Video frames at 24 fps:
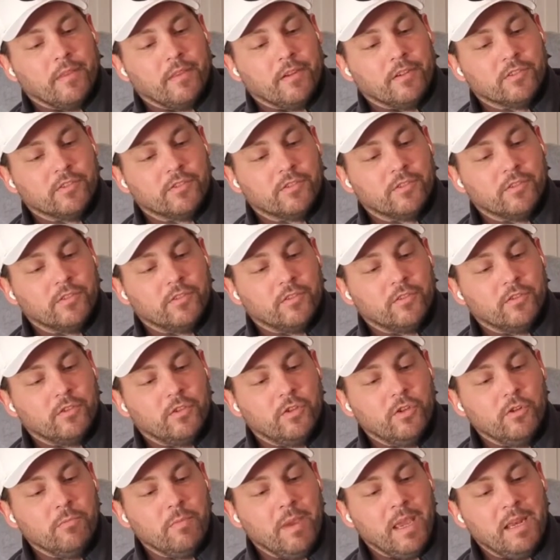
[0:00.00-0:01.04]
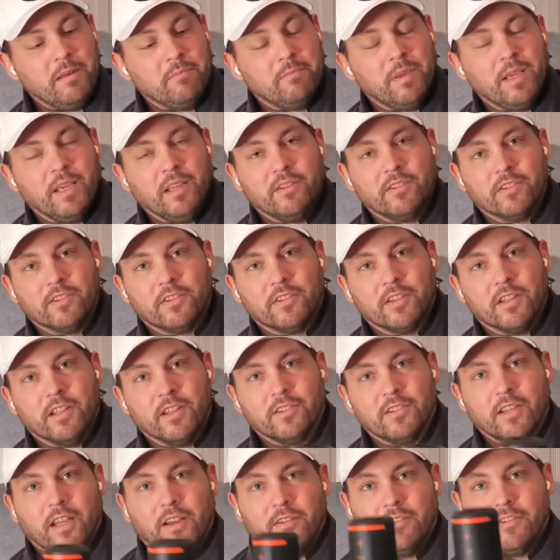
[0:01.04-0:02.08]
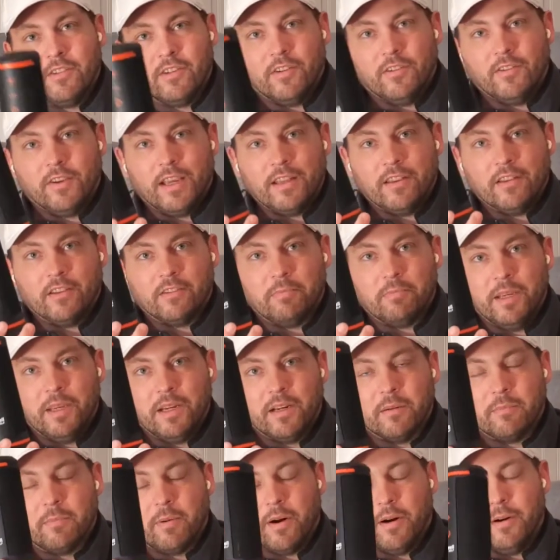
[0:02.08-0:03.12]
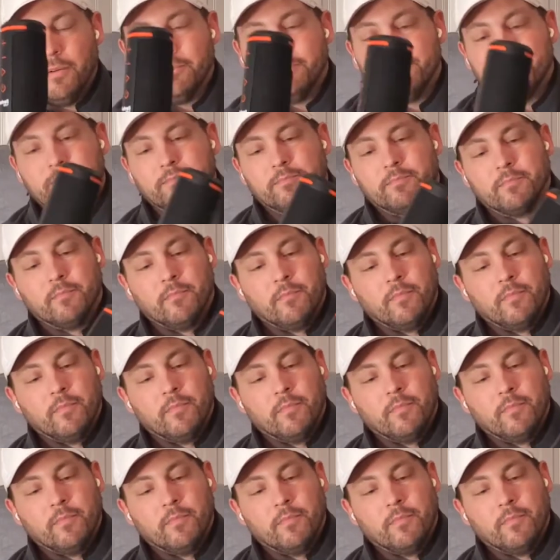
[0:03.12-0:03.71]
There's two main pieces to this. Obviously, you've got the speaker part.